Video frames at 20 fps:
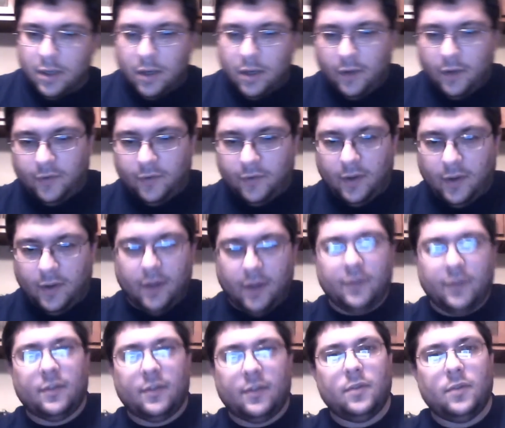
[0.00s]

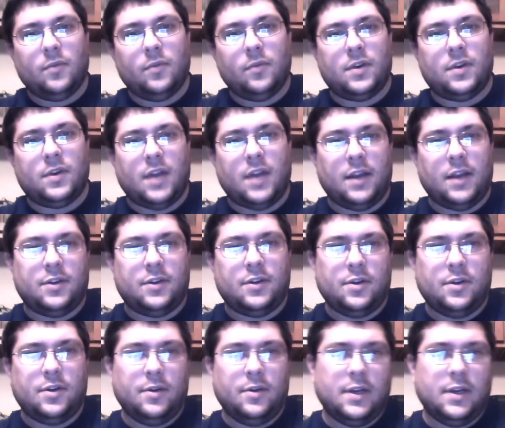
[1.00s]
assist, which takes
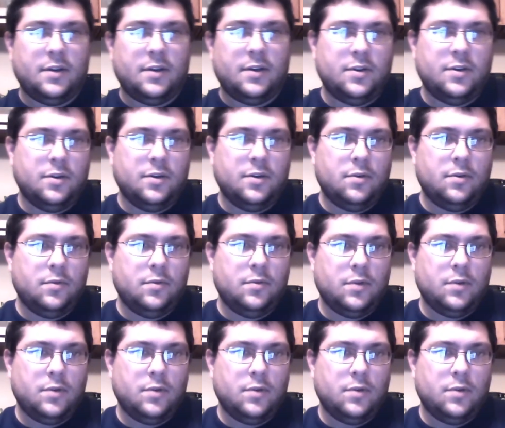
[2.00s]
you into